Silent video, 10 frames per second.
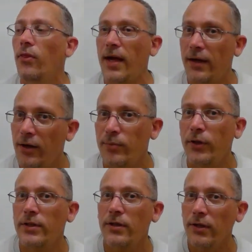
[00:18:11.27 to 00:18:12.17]
That
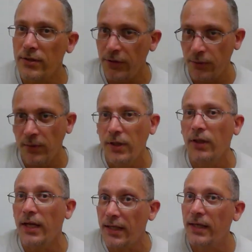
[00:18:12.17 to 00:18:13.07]
number is also
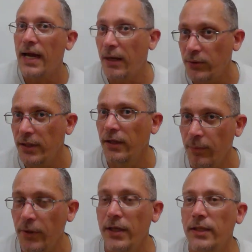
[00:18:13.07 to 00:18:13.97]
like a counted number.